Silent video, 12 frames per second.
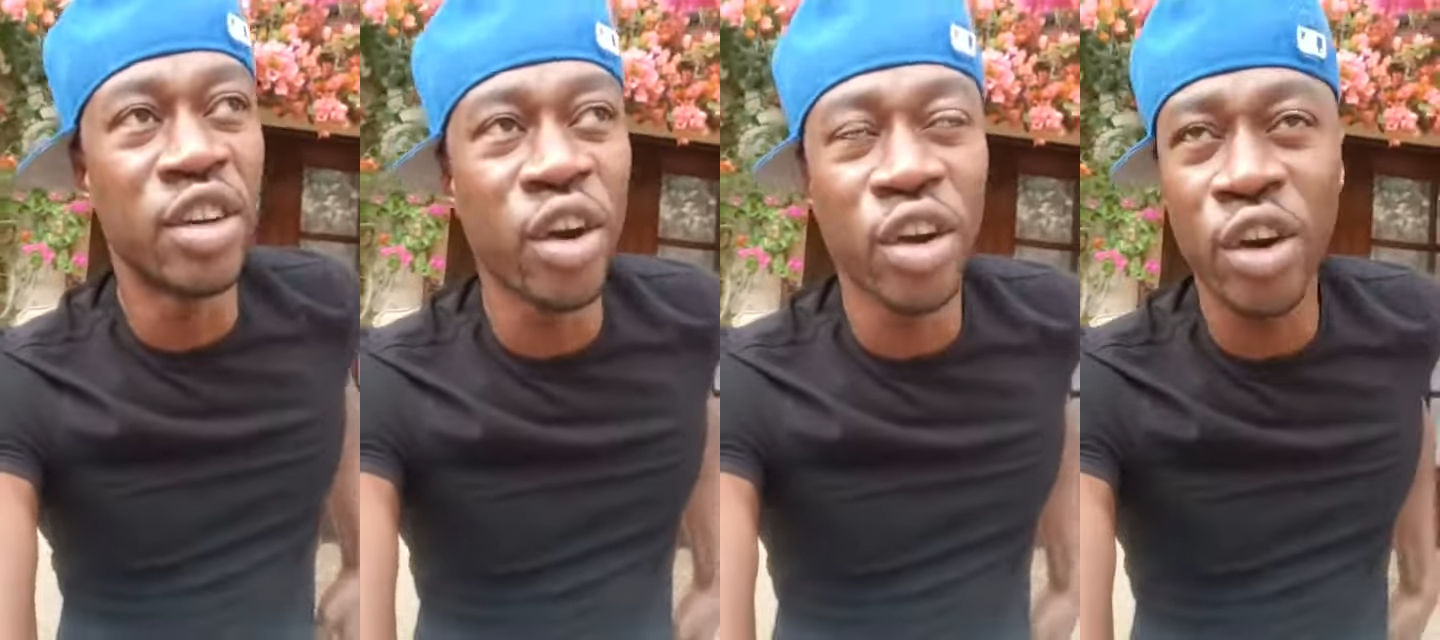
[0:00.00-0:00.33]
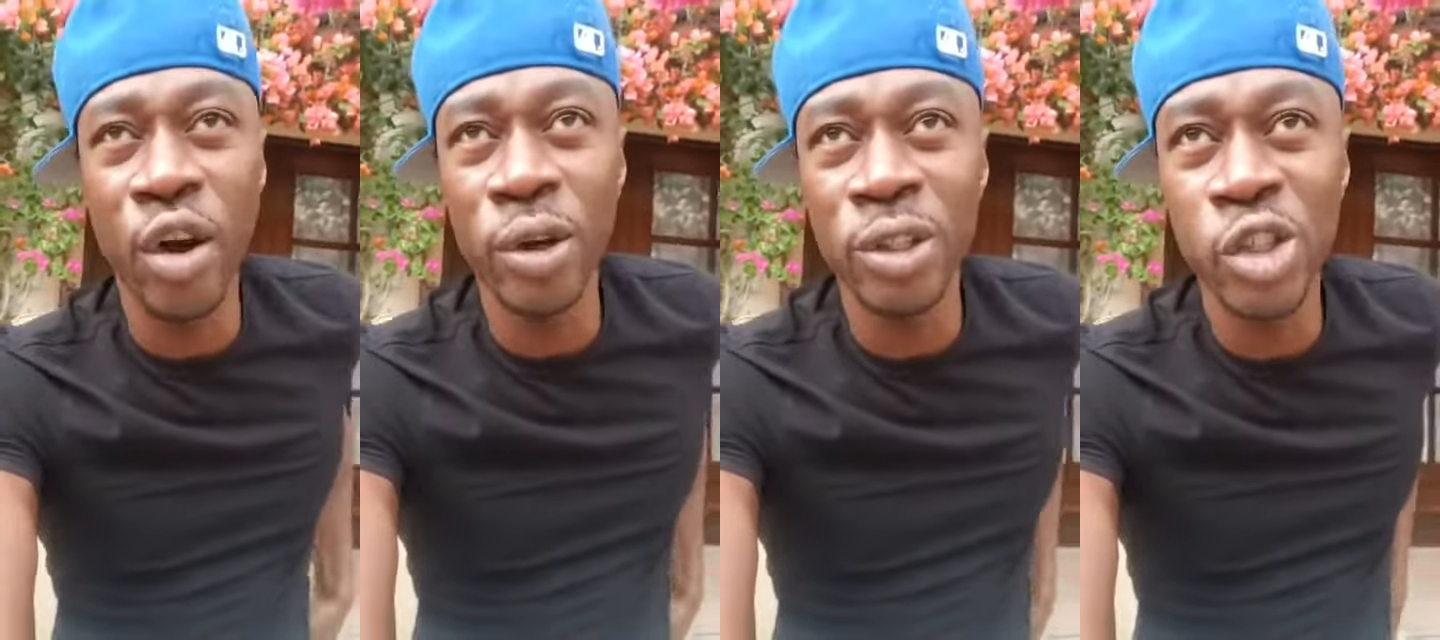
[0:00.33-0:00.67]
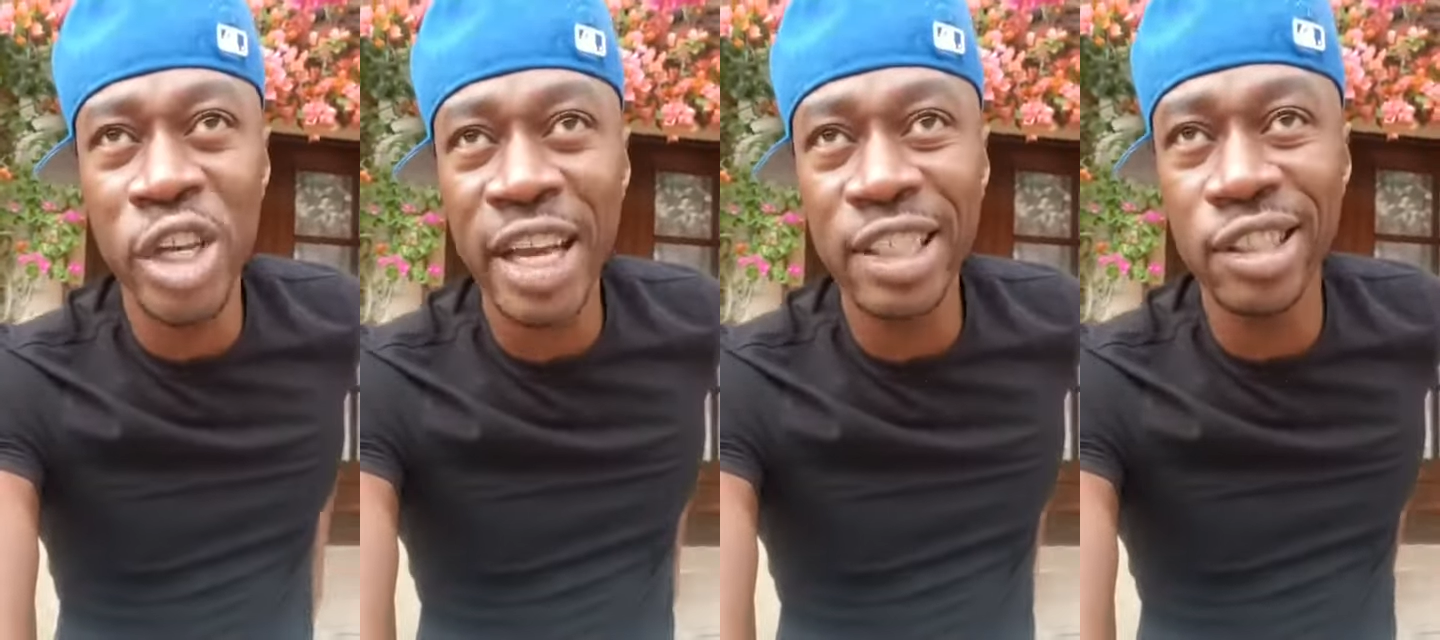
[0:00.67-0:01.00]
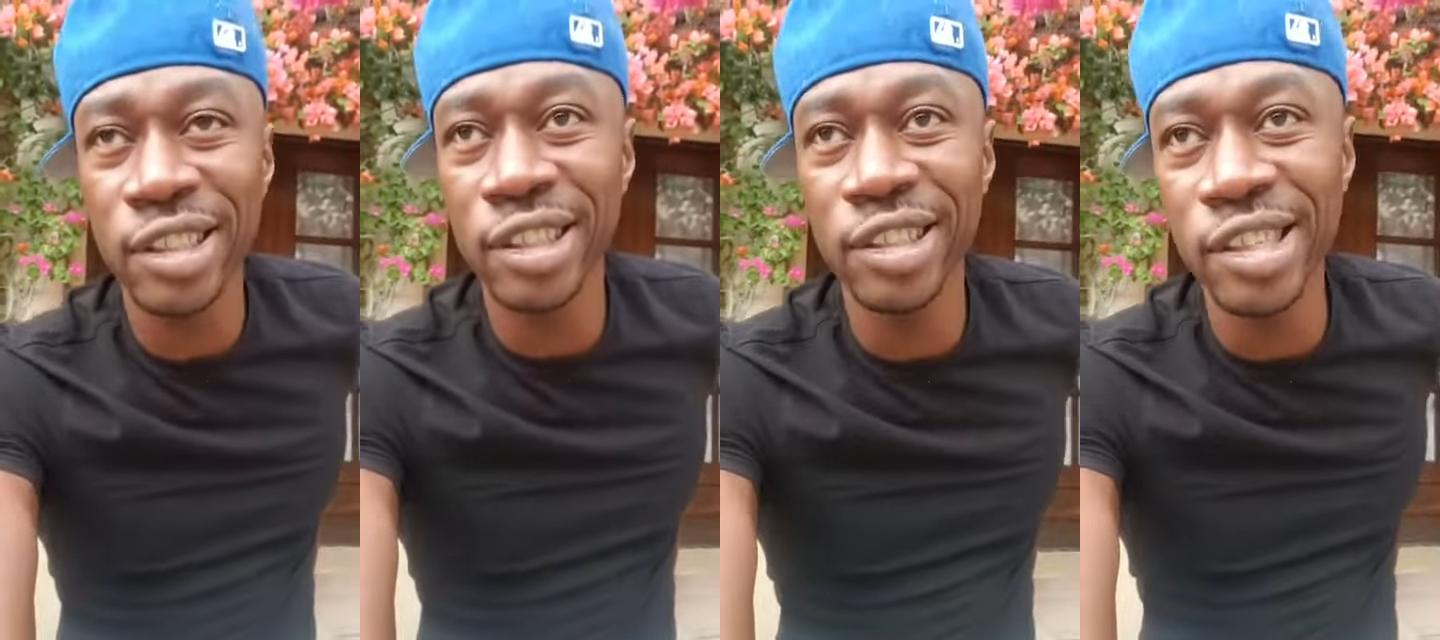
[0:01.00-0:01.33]
You're gonna go to
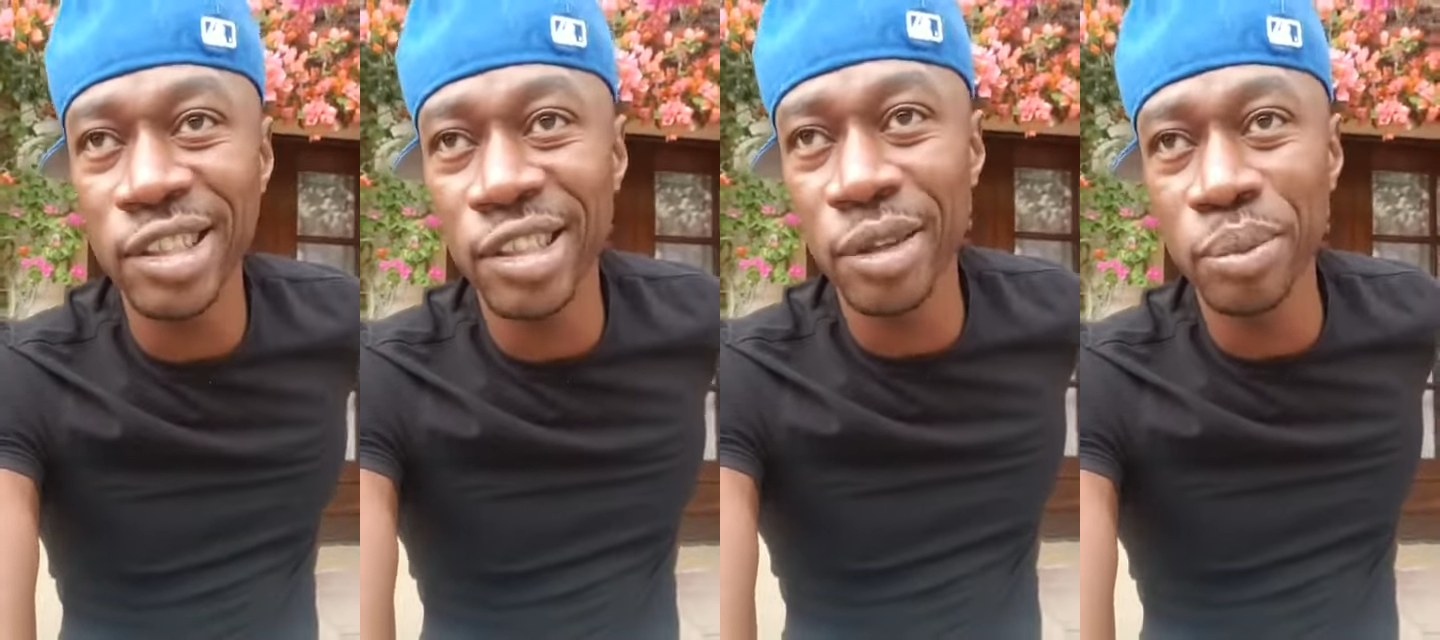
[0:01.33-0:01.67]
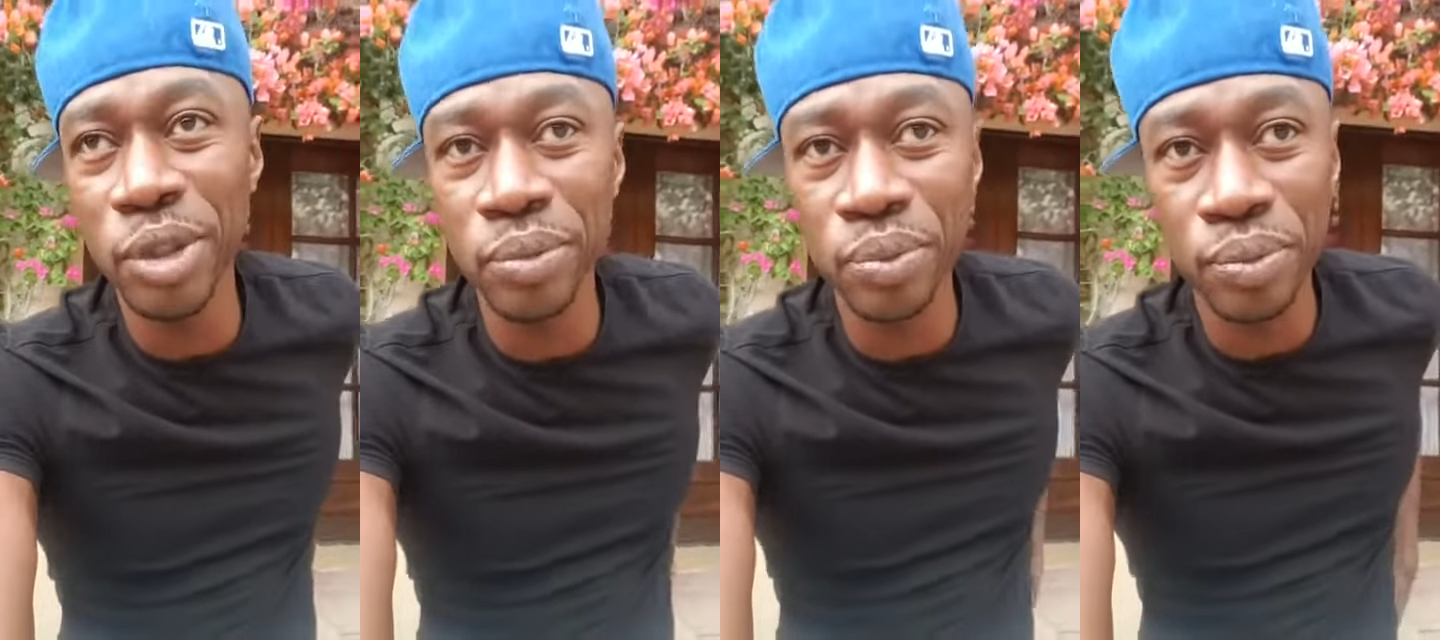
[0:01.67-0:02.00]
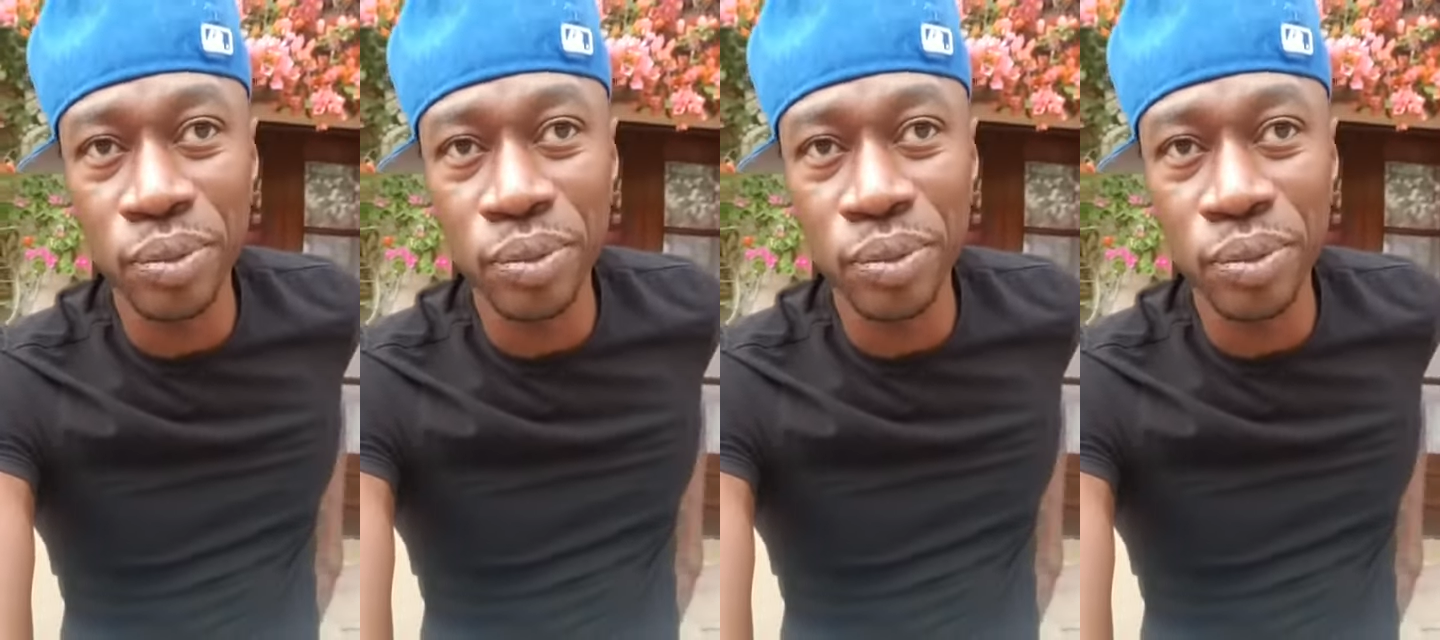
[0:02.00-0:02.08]
checks systems.